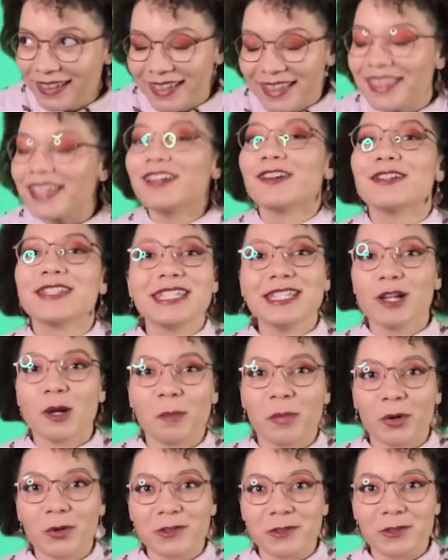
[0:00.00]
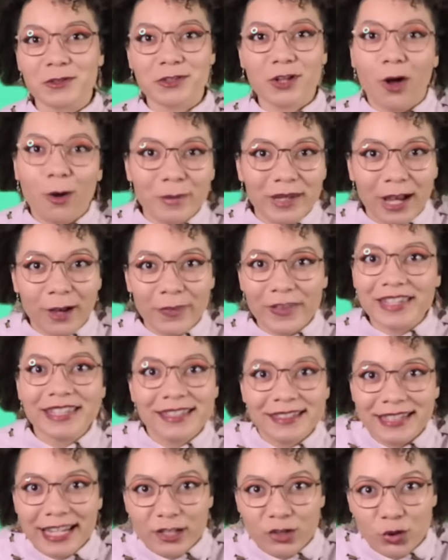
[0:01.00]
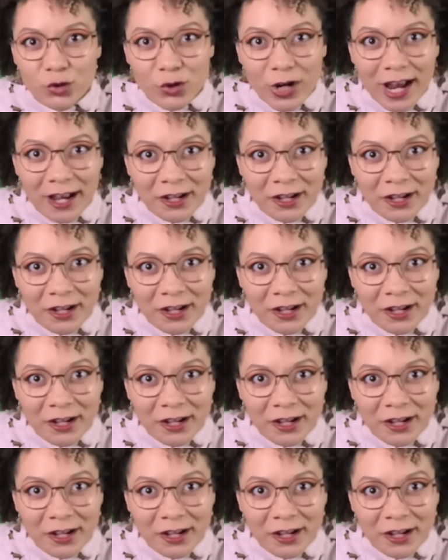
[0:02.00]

Like, they are decomposers. Calm down. They eat nature